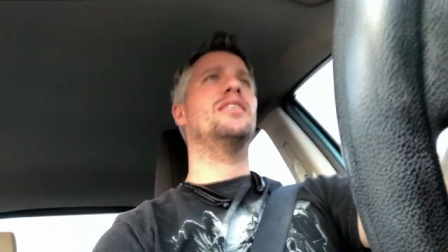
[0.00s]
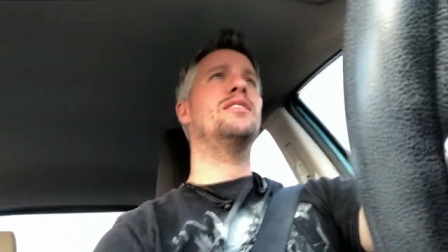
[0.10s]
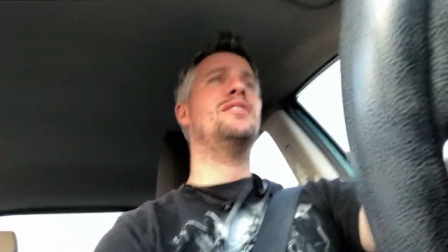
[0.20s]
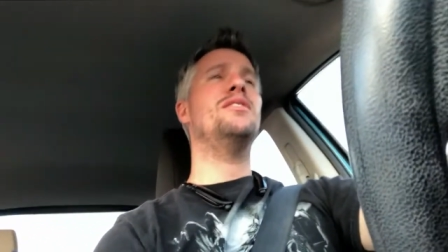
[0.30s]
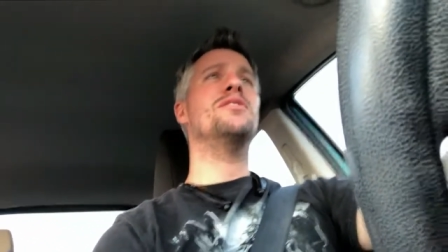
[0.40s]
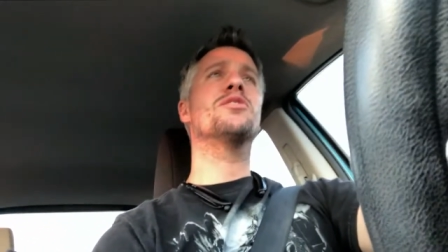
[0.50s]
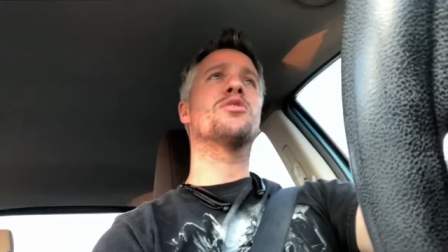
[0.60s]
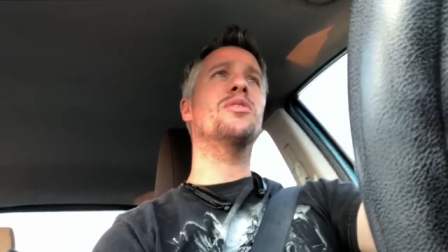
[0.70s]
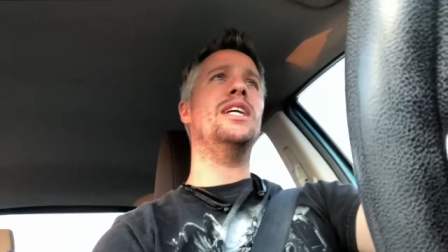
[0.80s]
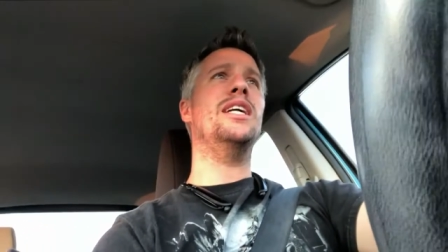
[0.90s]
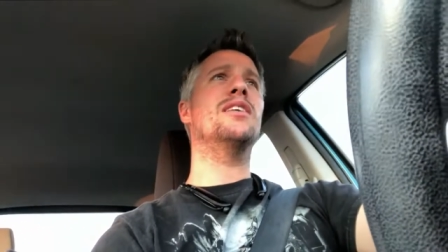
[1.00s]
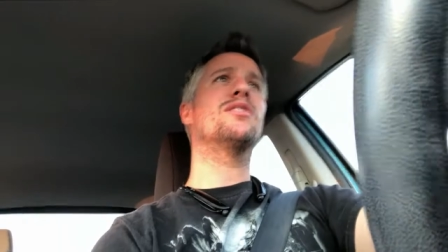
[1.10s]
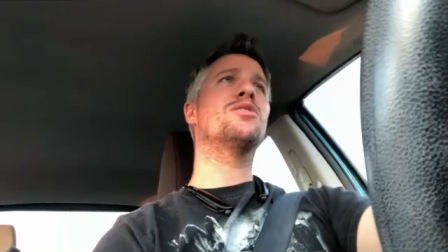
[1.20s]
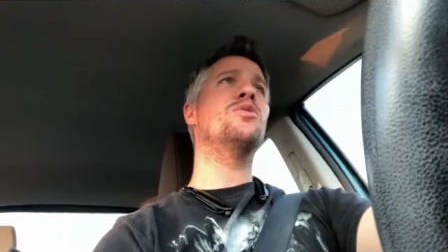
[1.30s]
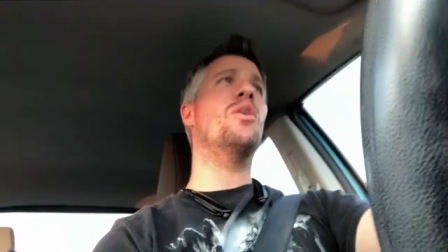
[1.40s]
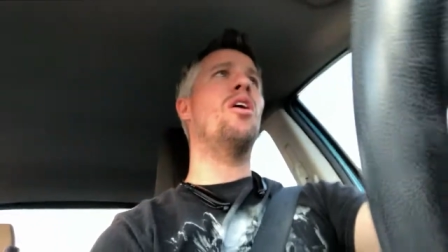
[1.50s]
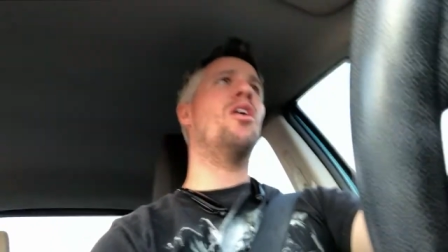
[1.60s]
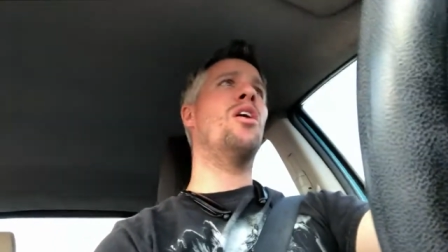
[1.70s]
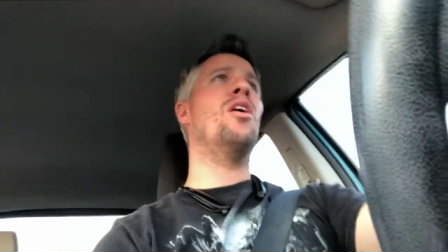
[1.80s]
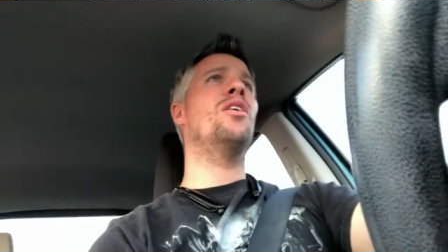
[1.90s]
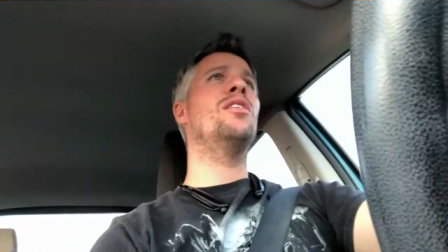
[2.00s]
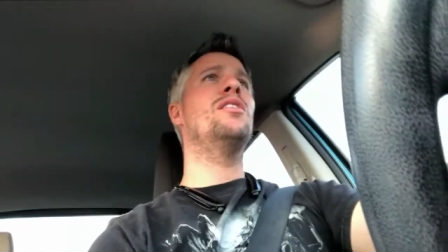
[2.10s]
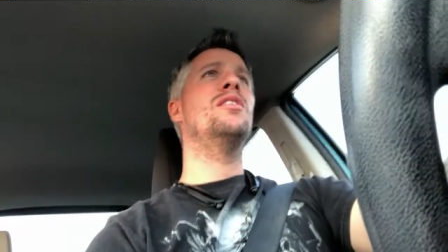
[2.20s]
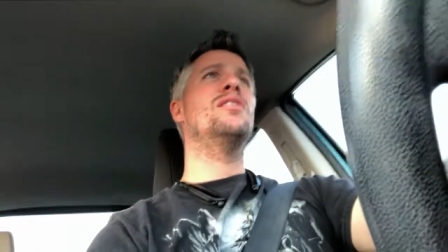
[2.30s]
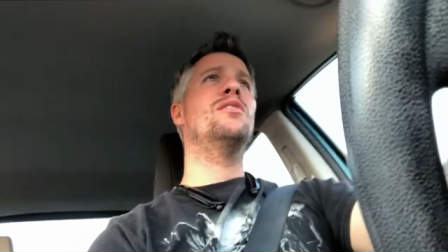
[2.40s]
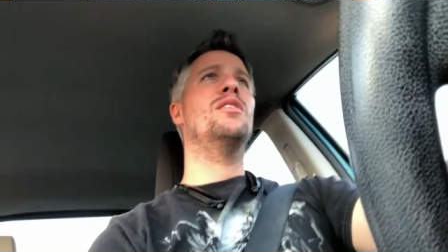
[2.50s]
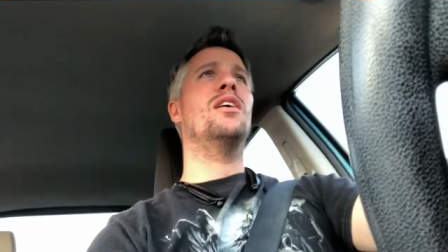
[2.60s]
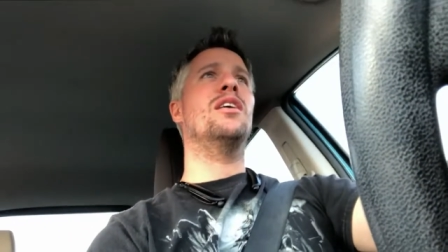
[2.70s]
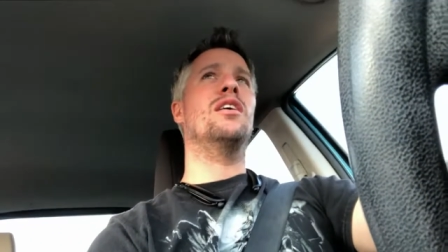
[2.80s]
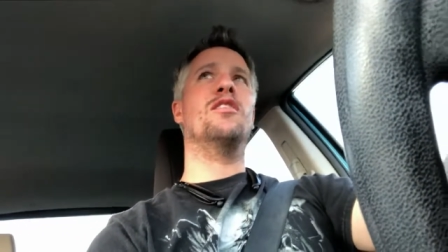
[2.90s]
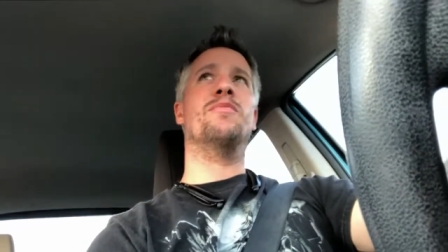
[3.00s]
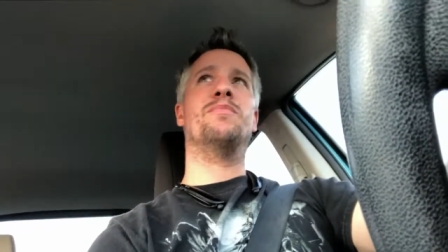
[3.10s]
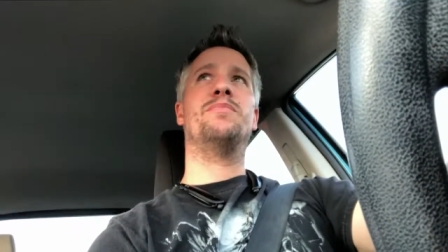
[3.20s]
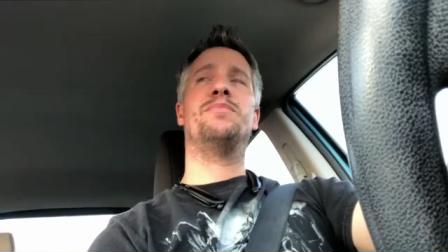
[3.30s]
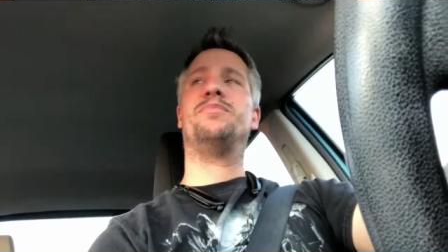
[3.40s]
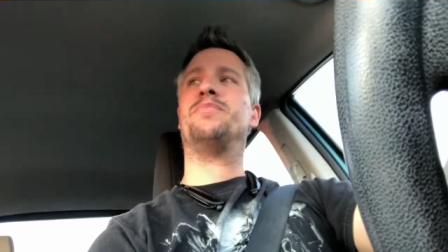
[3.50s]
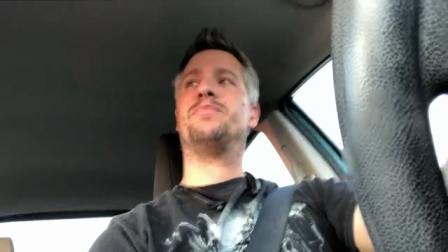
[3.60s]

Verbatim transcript: season's greetings to all um,